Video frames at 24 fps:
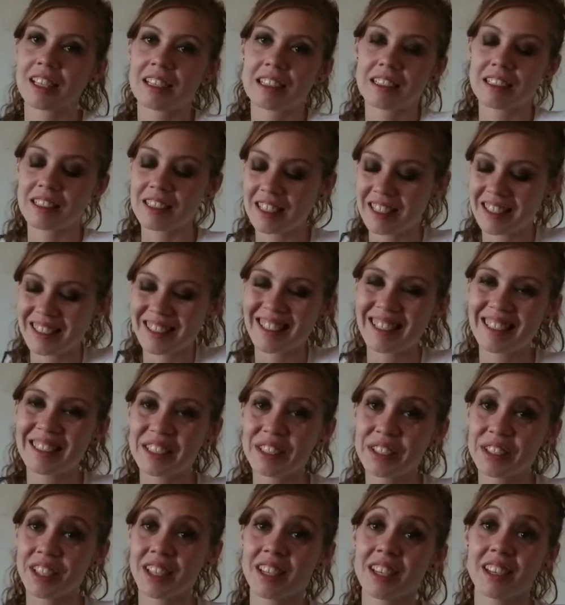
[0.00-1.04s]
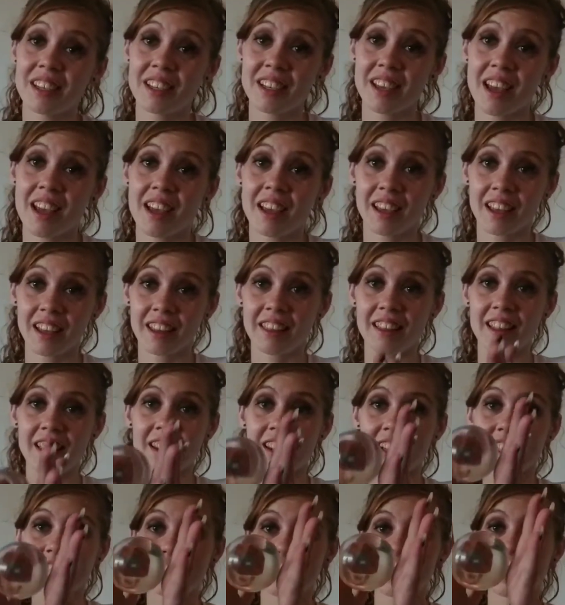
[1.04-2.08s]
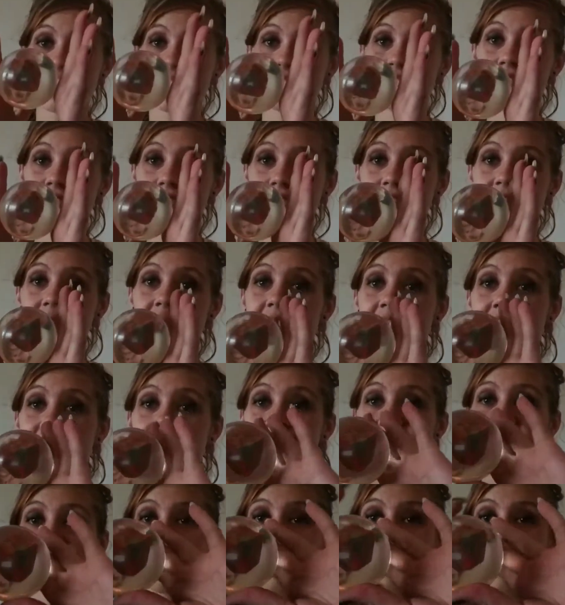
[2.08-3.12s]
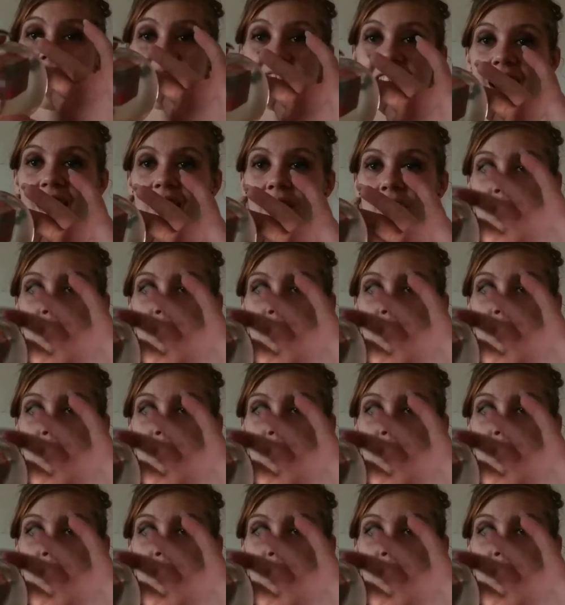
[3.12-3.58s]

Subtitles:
it's yin and yang, and then it's this. And I